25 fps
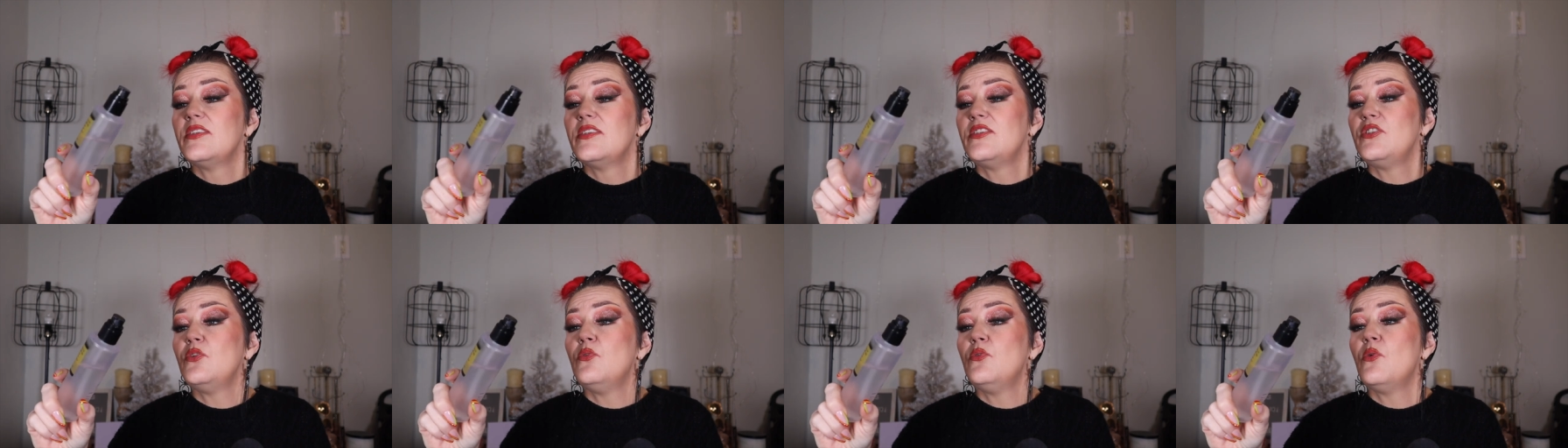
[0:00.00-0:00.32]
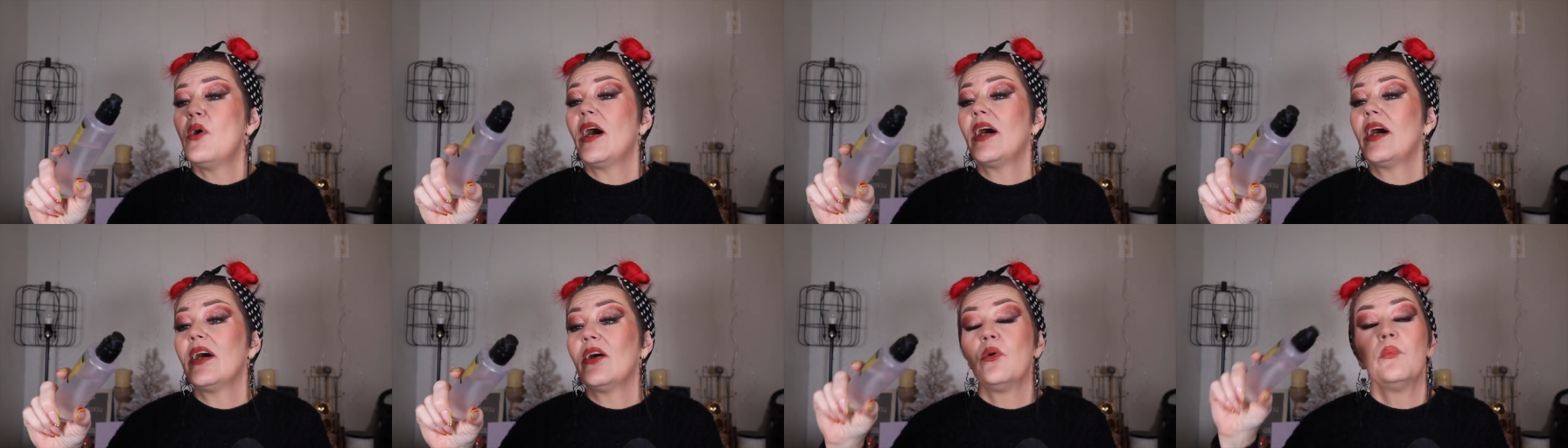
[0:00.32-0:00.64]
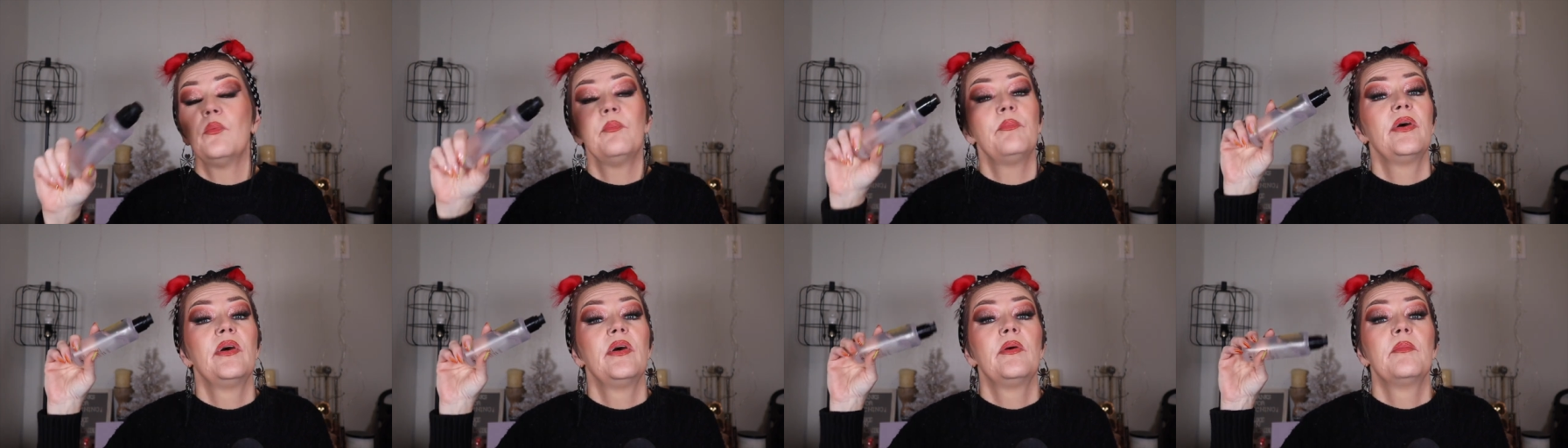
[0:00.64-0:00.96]
to
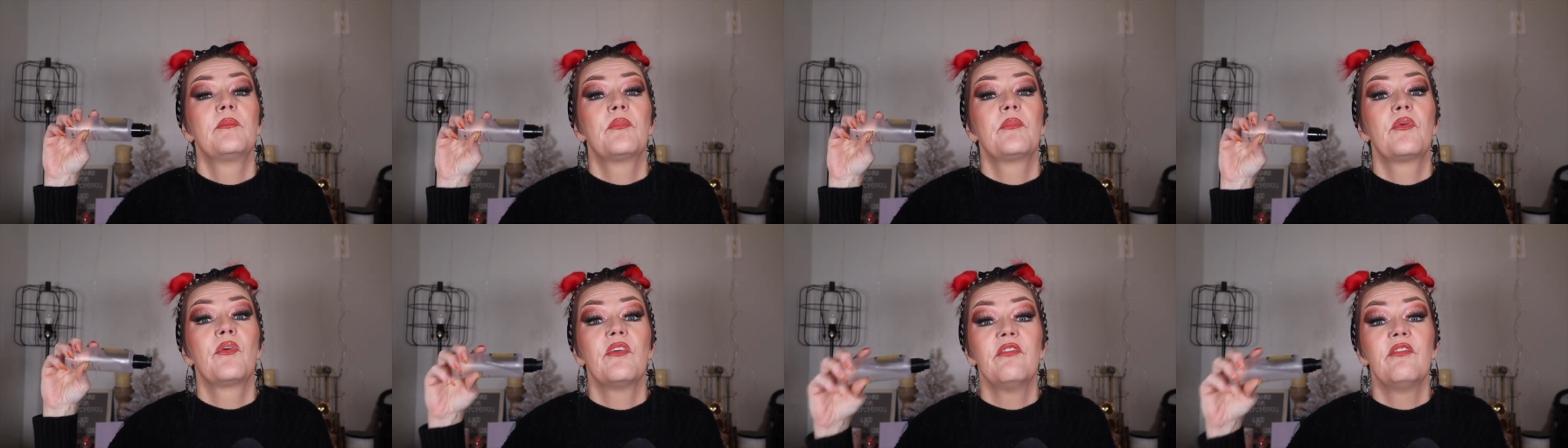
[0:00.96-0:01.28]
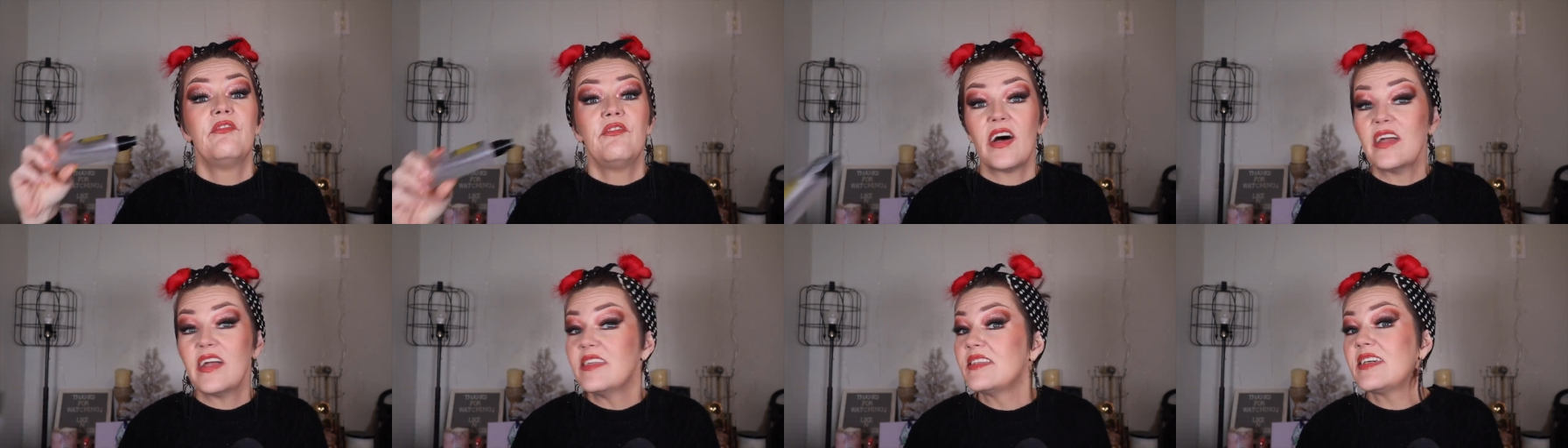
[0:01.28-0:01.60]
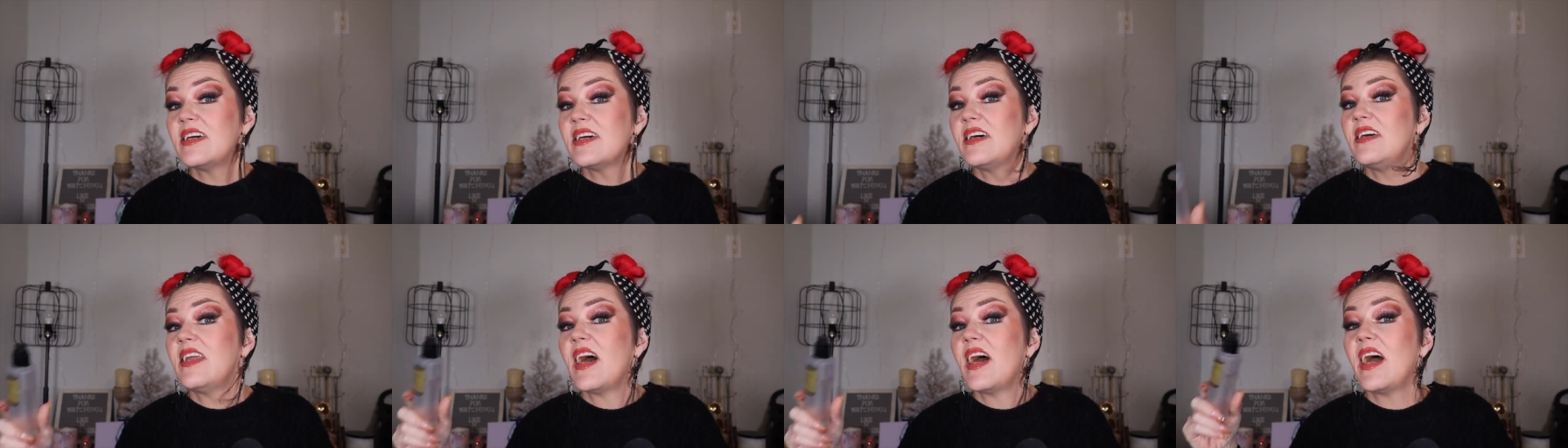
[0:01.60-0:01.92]
help
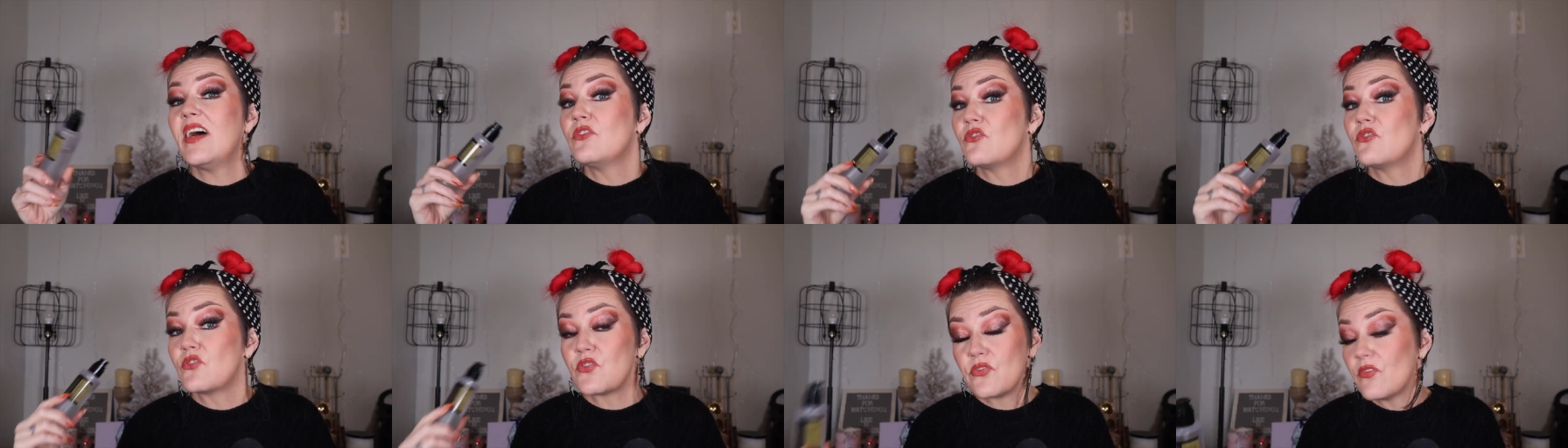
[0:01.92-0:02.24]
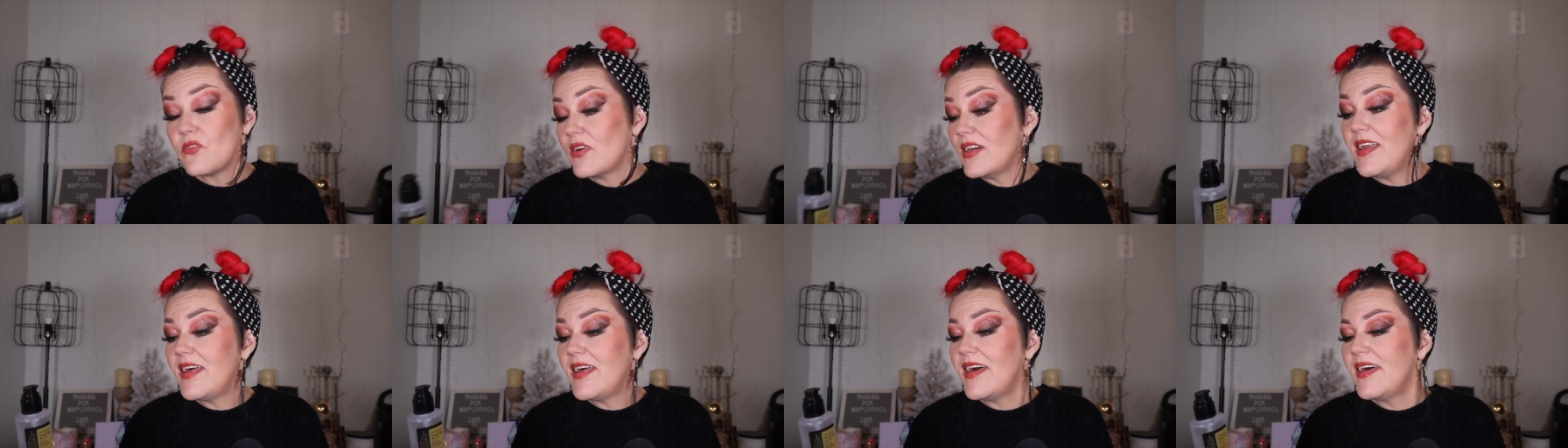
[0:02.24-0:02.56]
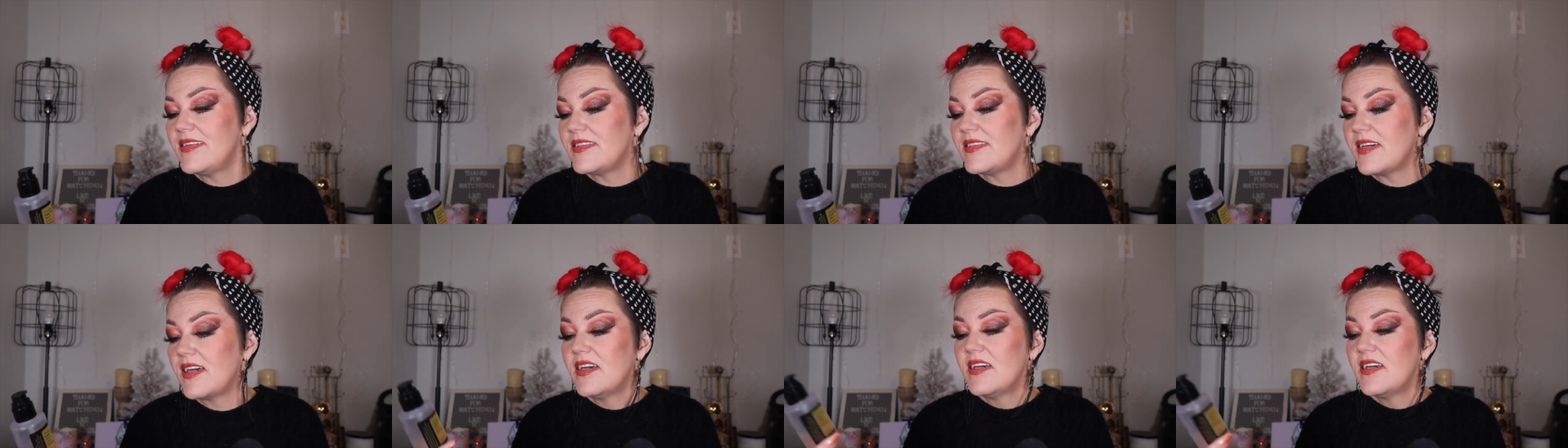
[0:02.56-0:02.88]
prevent it and treat
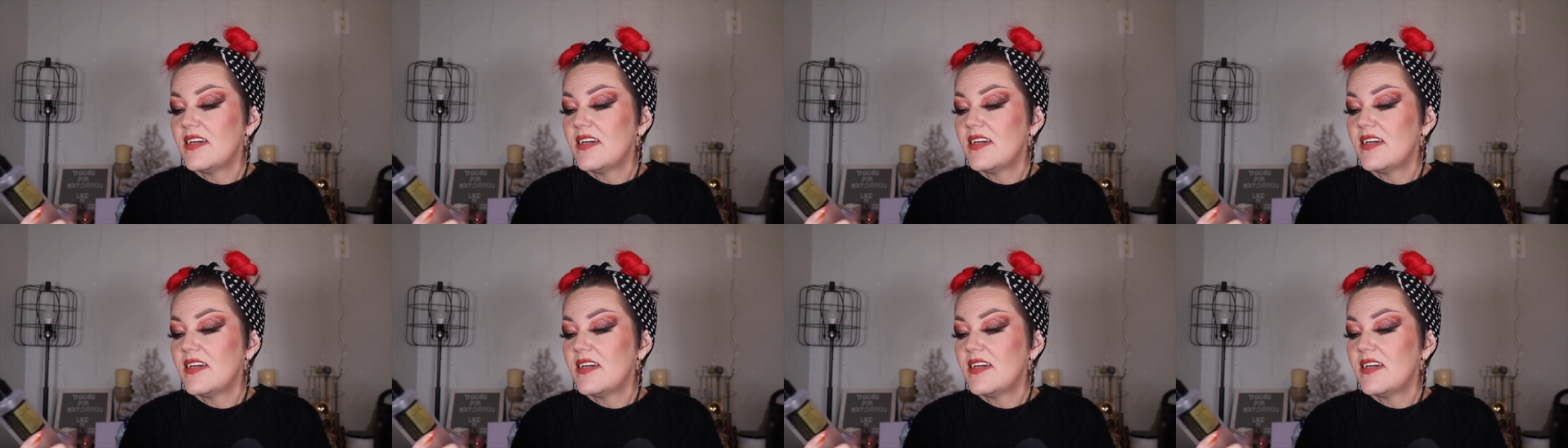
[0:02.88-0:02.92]
it.